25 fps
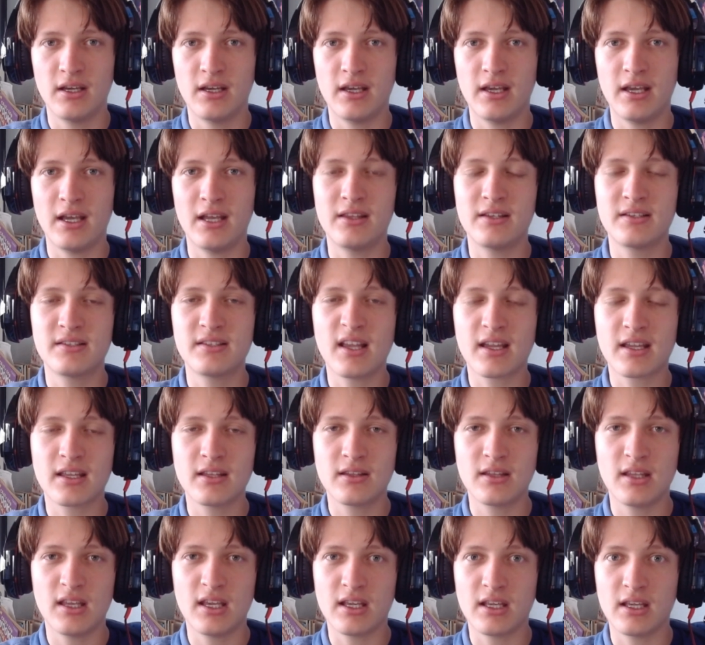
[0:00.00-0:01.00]
And the second
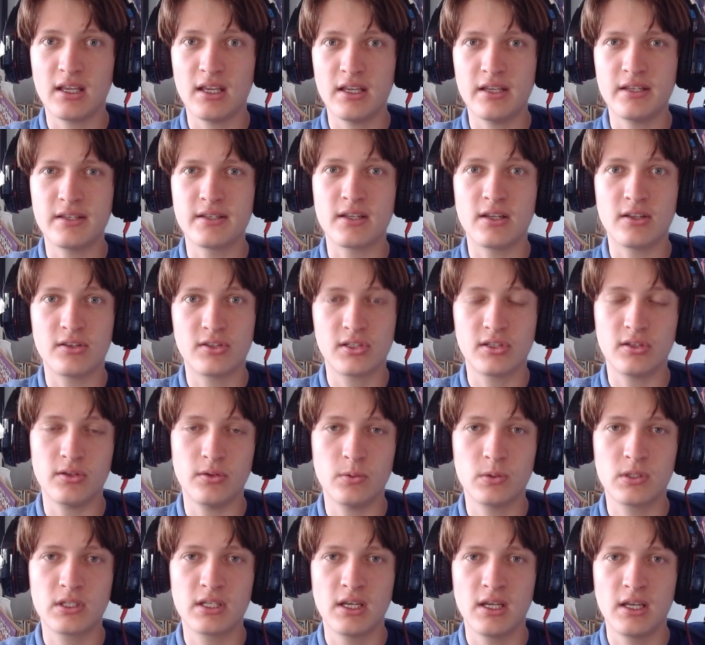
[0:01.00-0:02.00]
thing is a
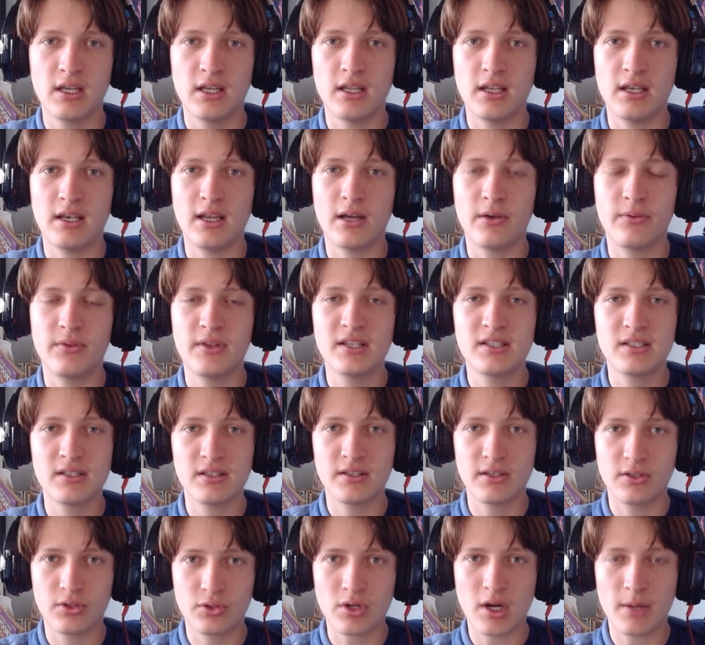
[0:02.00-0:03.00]
suit. Now this is the
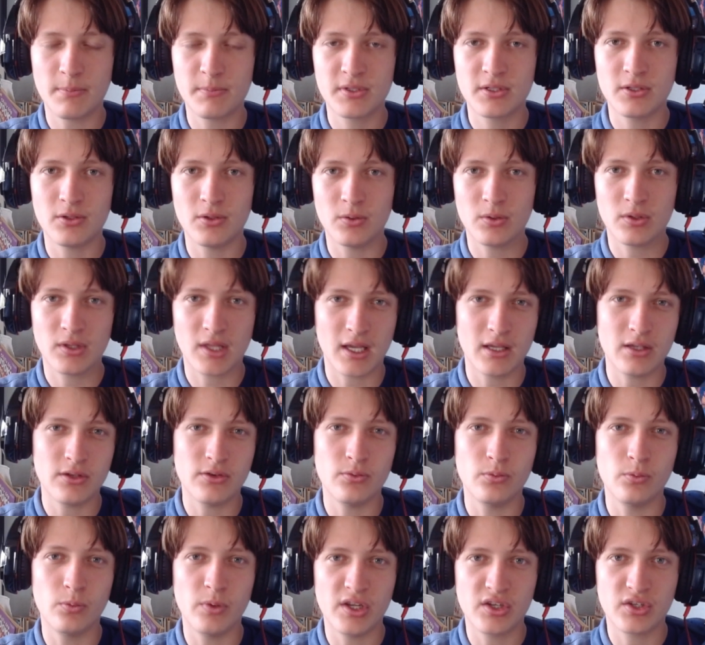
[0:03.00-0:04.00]
trump suit that you
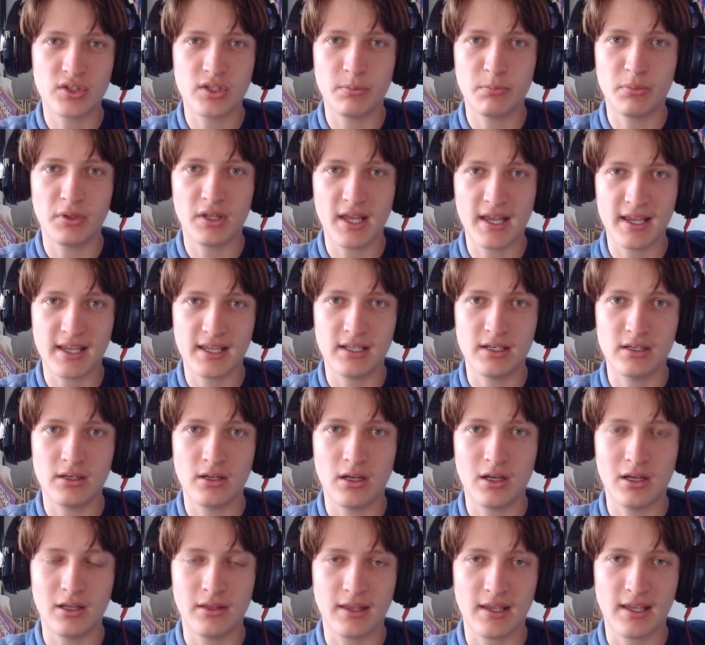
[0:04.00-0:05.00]
wish to play in
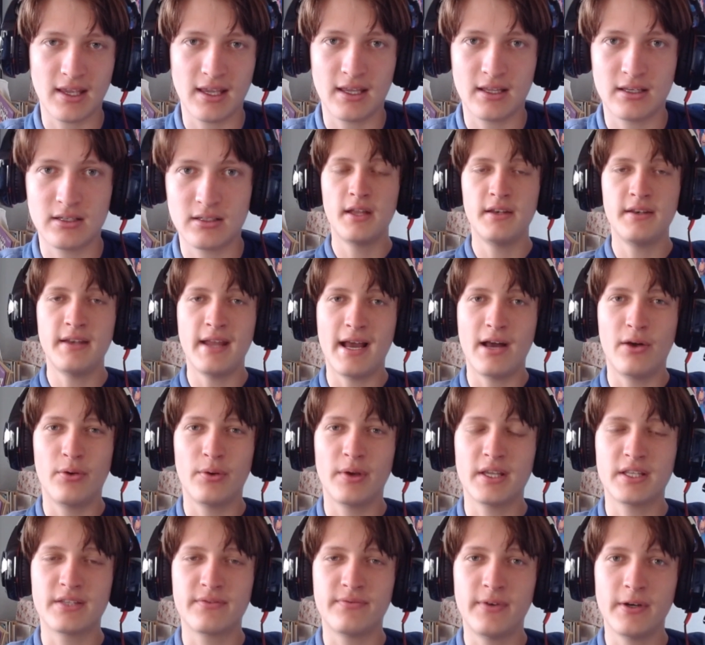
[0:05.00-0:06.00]
on the hand. Now
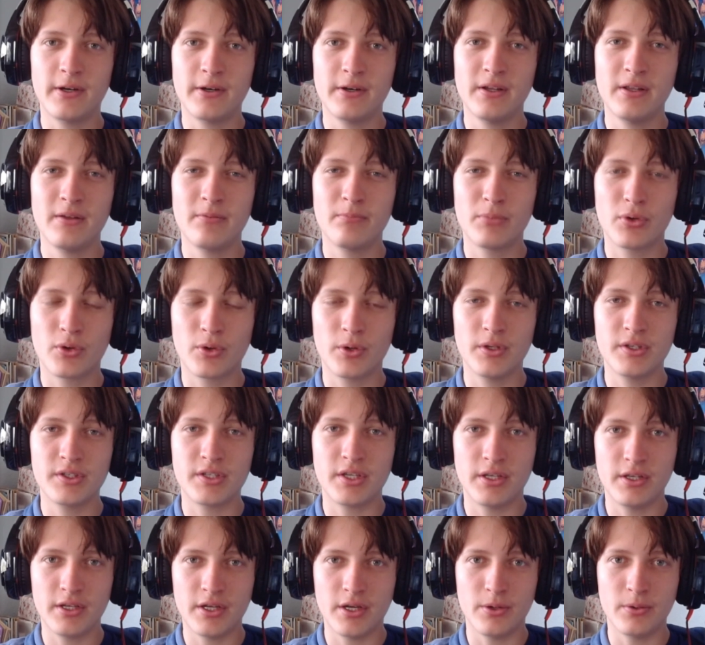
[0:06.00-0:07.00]
it's very important
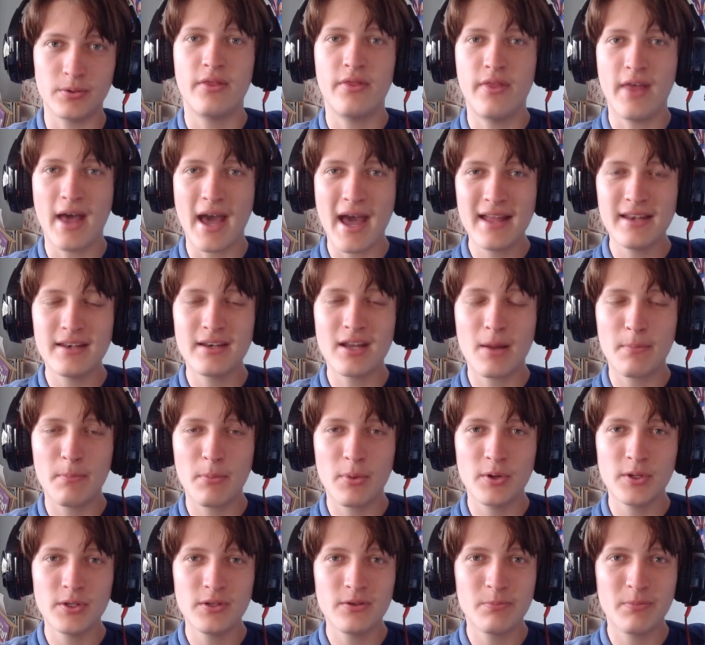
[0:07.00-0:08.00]
to note that number
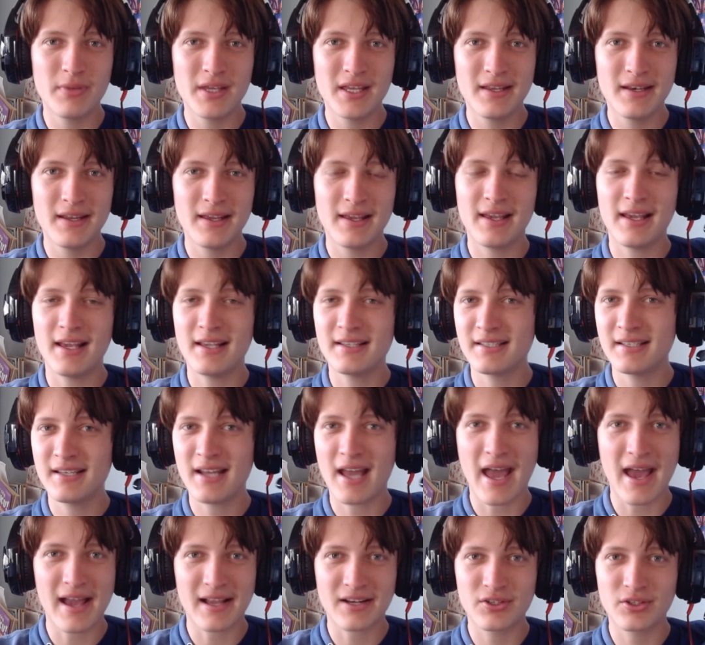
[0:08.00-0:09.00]
you bid isn't
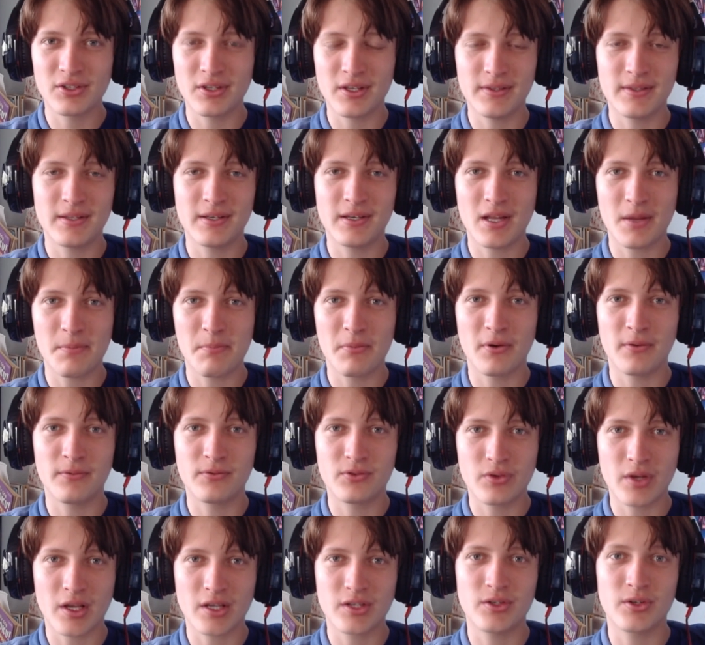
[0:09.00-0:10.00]
actually the number of
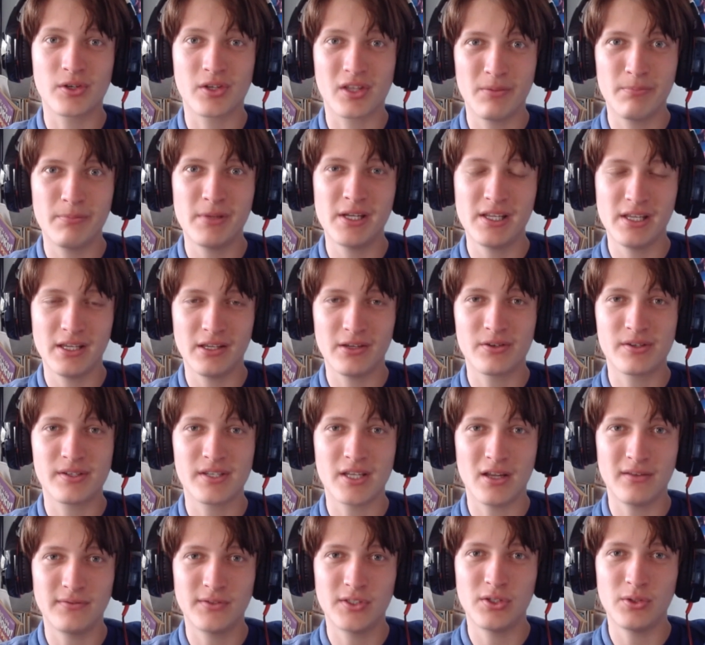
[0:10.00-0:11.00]
tricks you're committing
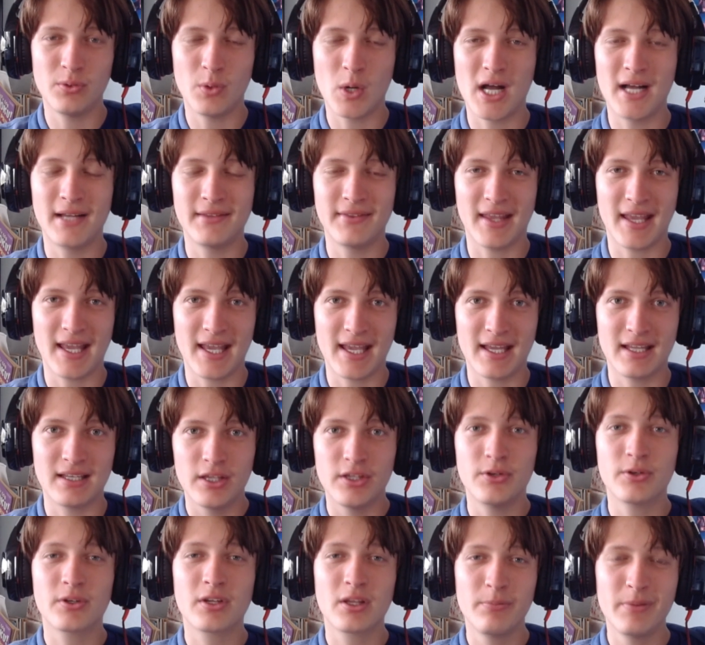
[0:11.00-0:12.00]
yourself to on the hand.
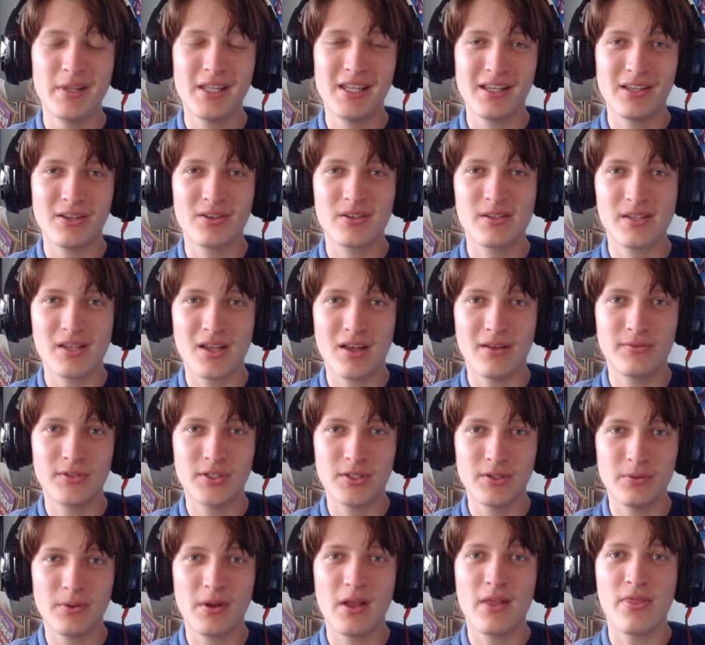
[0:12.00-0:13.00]
You're committing yourself
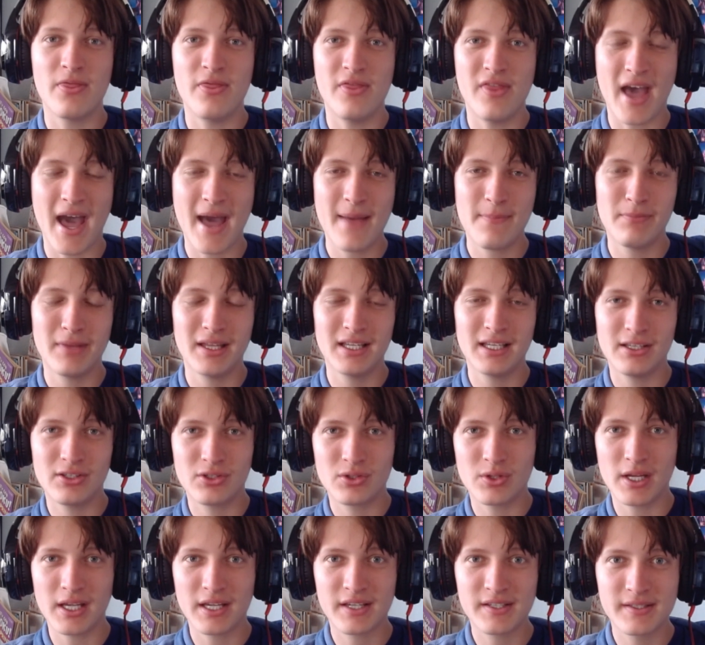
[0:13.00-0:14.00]
to that many
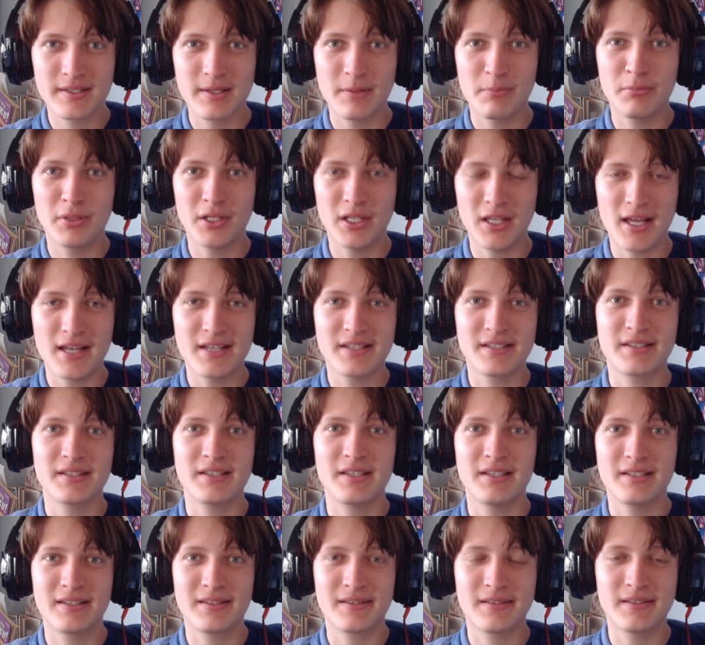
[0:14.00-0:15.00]
tricks plus
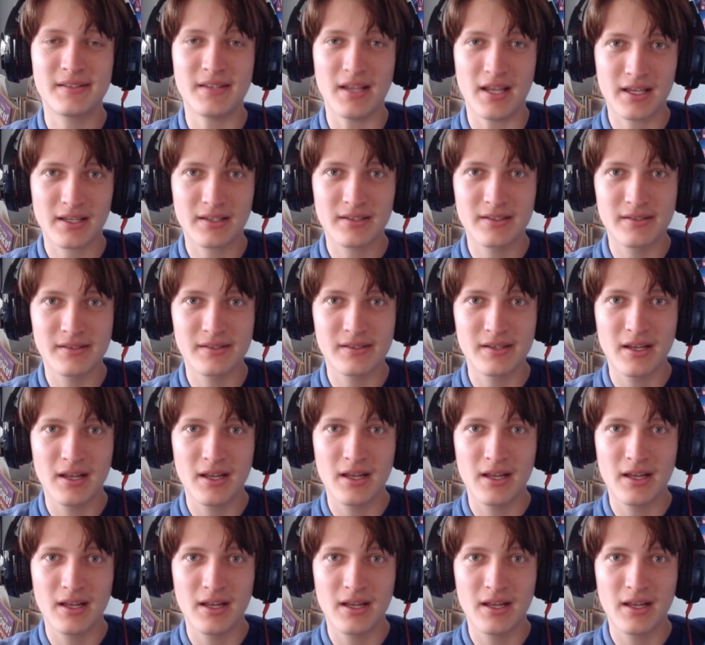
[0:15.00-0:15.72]
6.